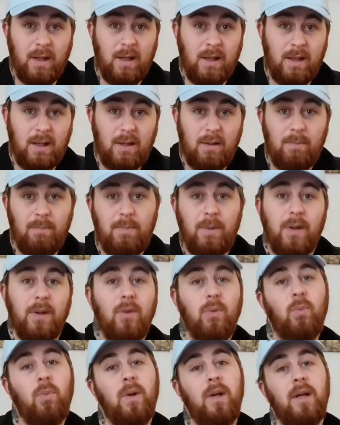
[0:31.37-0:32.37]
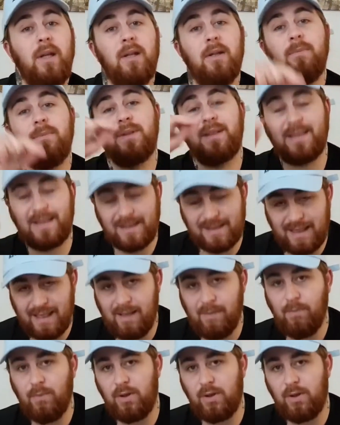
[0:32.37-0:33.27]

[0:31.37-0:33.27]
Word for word: um, but the Williams Slim,